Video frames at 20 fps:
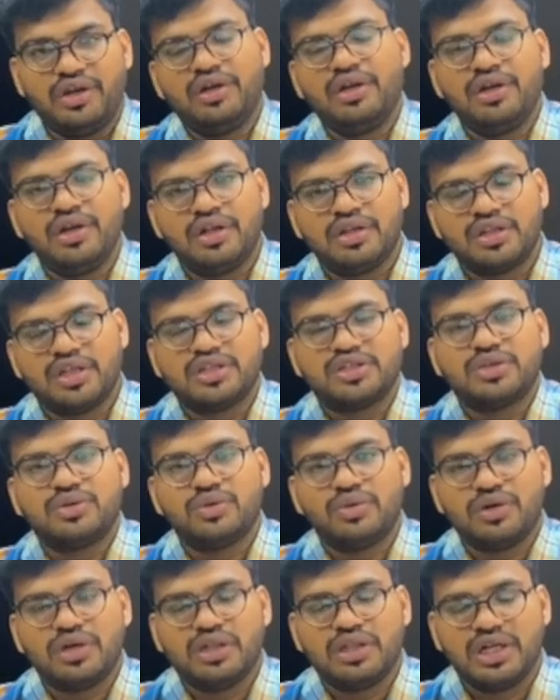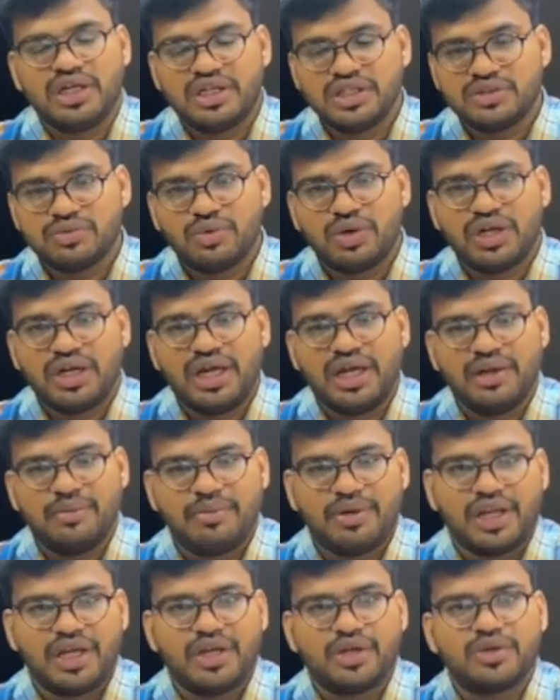That is what I am
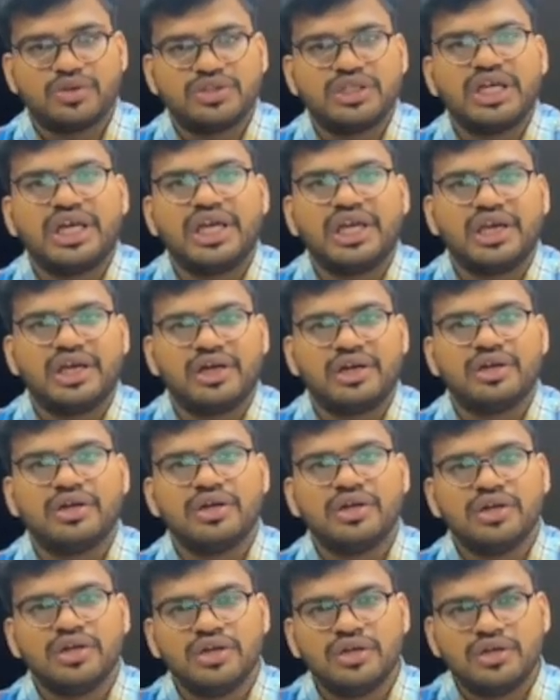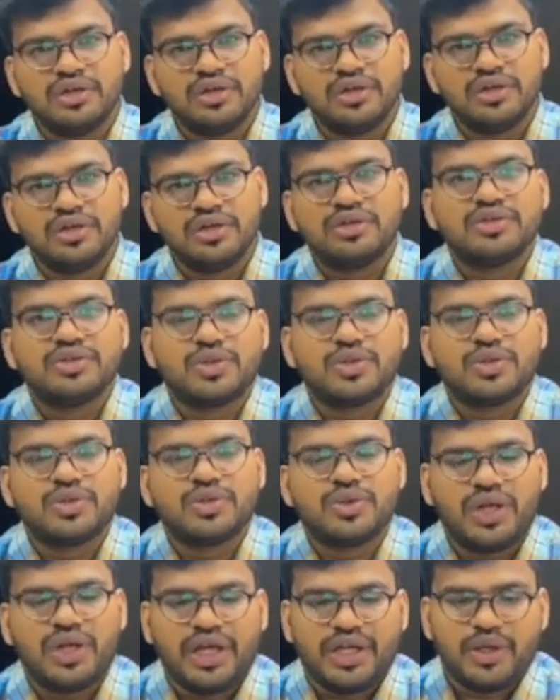trying to say here. So thank
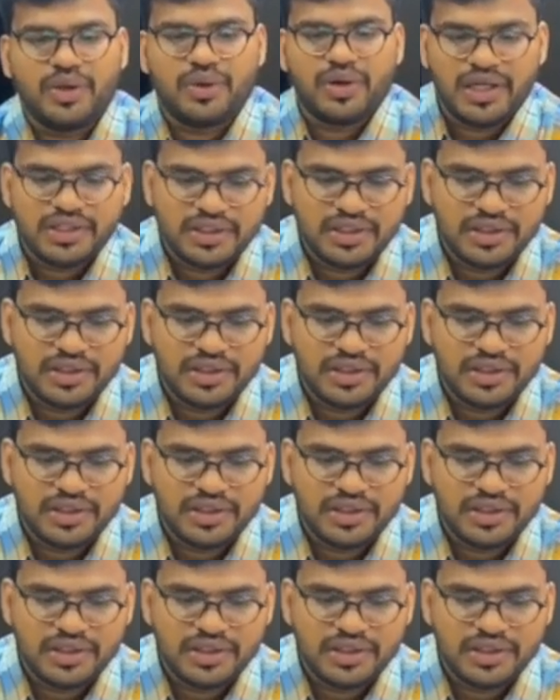you guys.